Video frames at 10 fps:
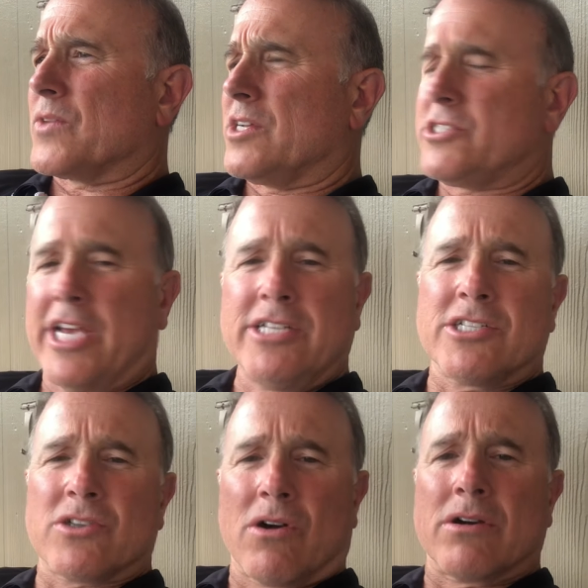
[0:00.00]
Change
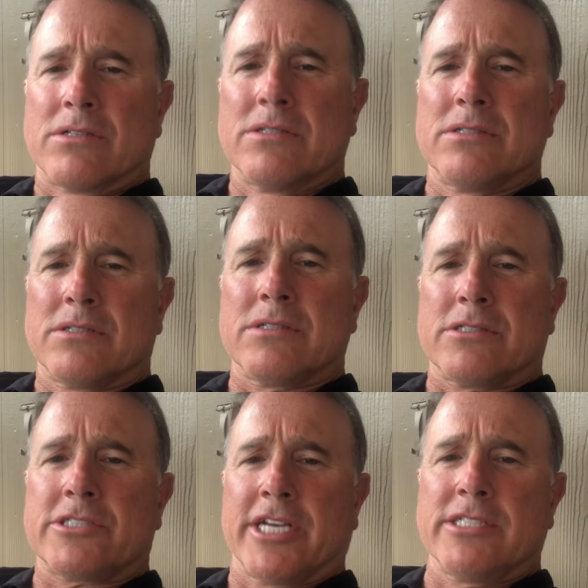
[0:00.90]
is hard.
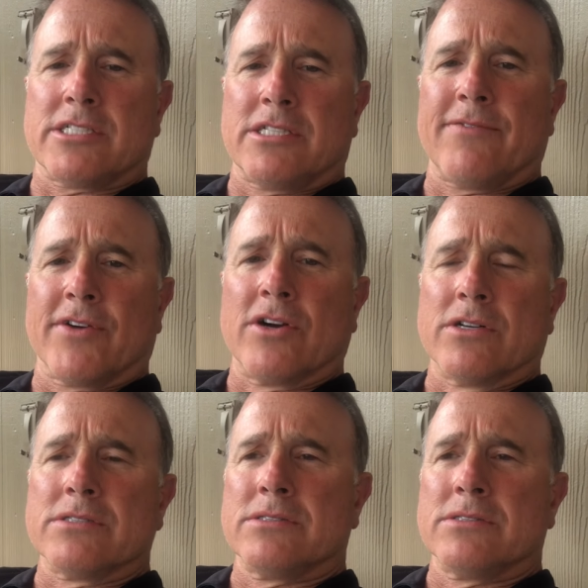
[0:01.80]
Change is difficult.